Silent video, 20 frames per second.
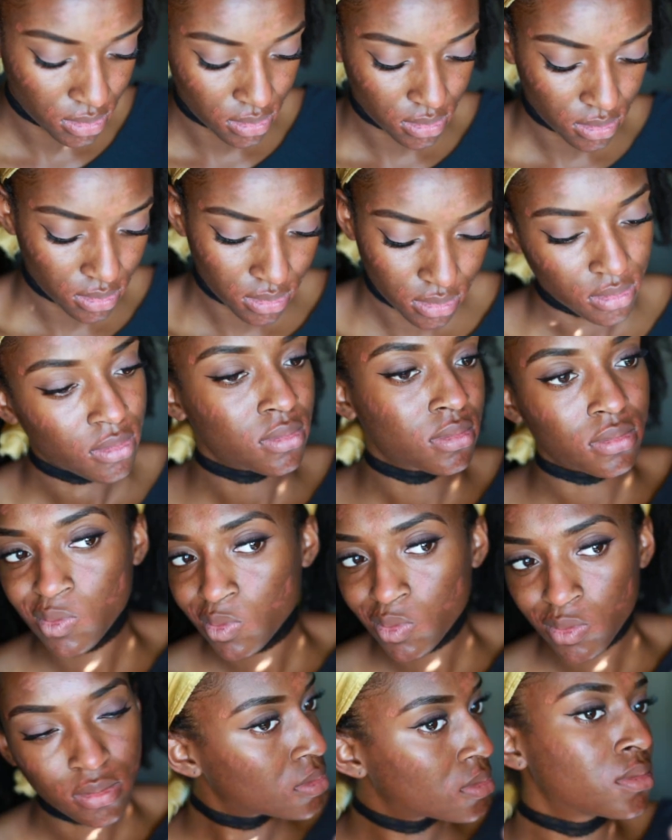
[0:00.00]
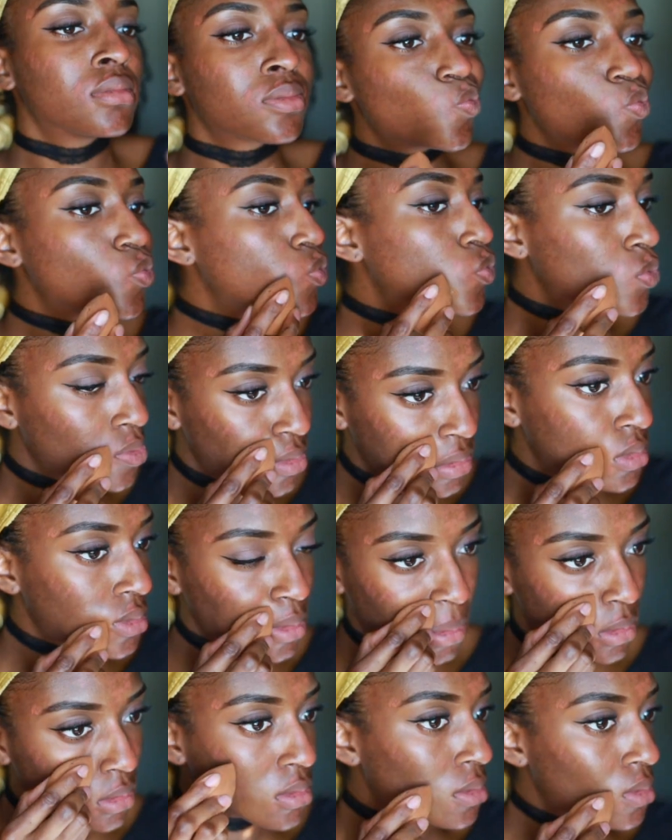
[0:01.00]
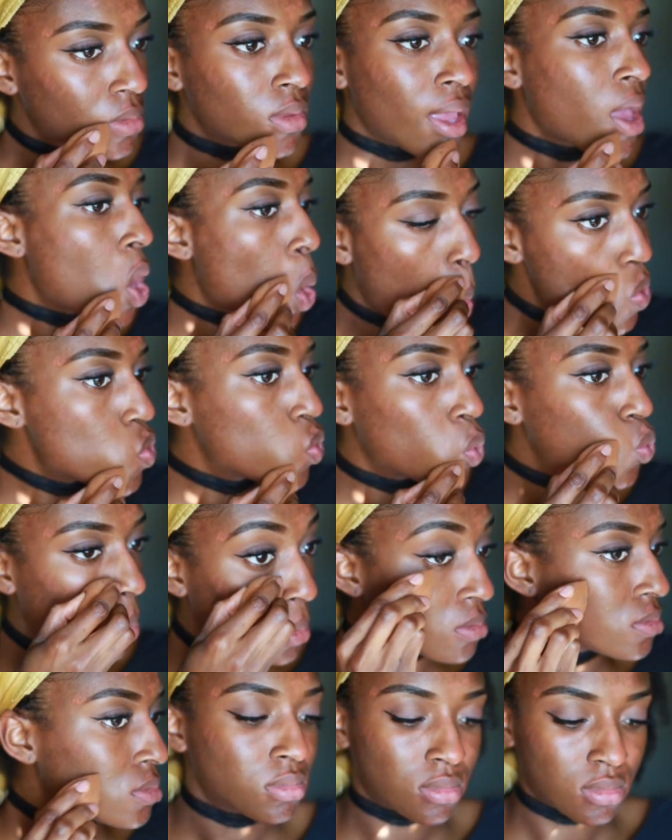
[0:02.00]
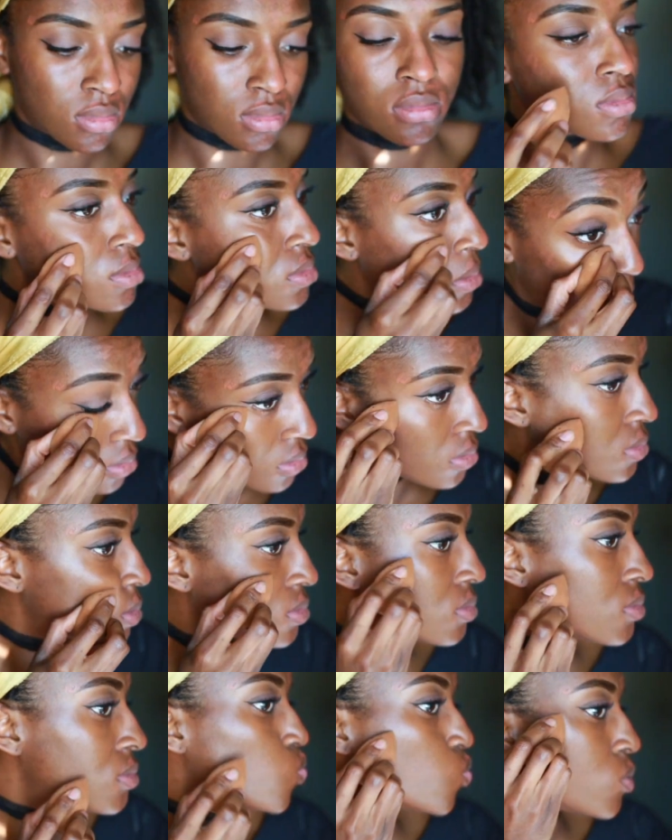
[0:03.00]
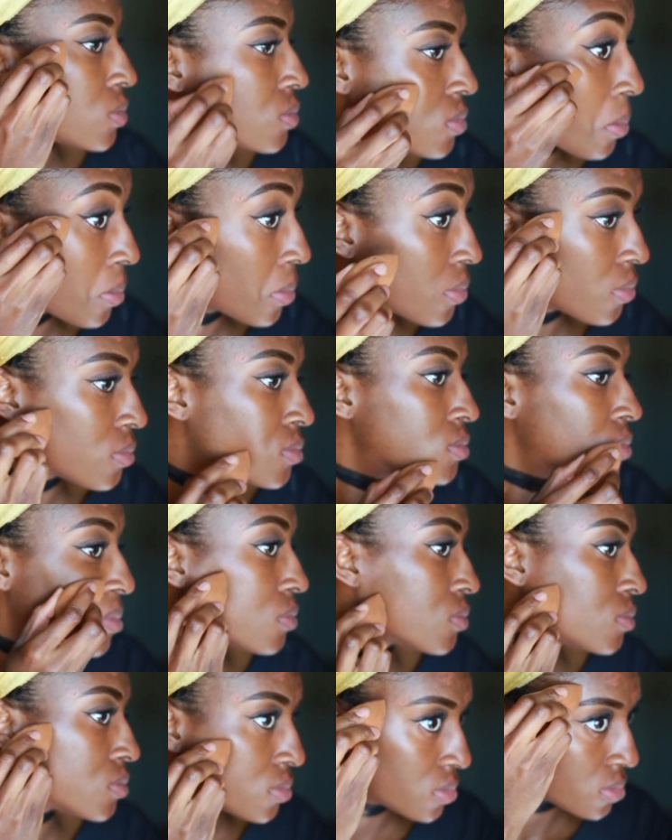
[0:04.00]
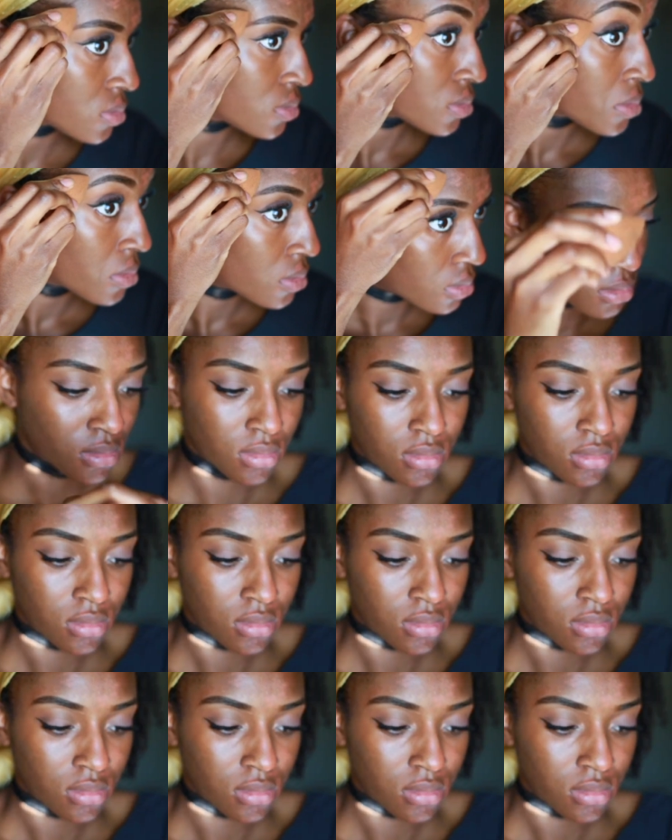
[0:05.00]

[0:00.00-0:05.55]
Nude Airfoam Foundation in the color Coca? I don't even